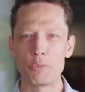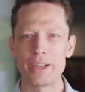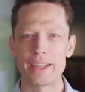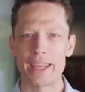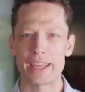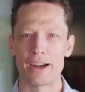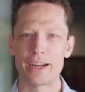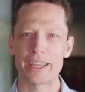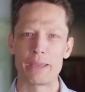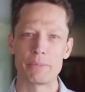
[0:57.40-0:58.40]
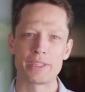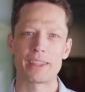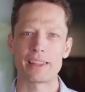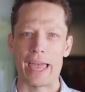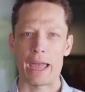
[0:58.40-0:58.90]
Then one day, Gary came
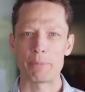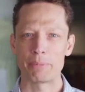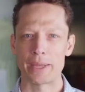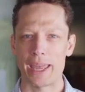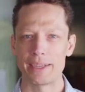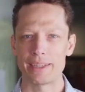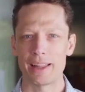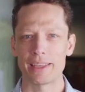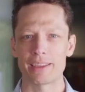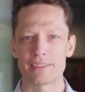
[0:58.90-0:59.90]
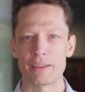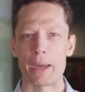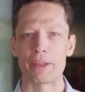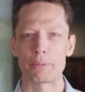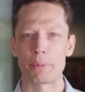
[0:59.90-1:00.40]
into the lab and began telling us
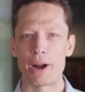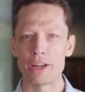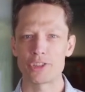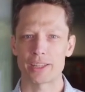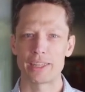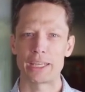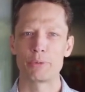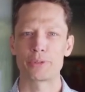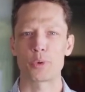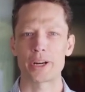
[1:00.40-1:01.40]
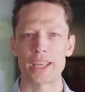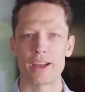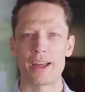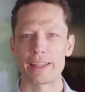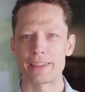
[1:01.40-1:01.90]
about the project that he was
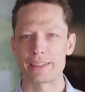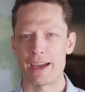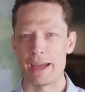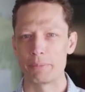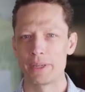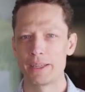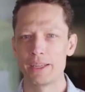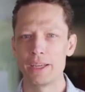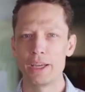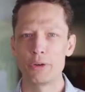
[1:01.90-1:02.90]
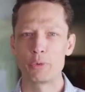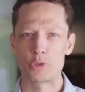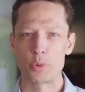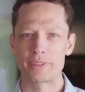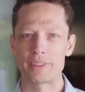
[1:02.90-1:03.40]
working on at the time,
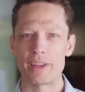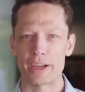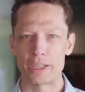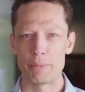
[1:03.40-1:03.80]
which was a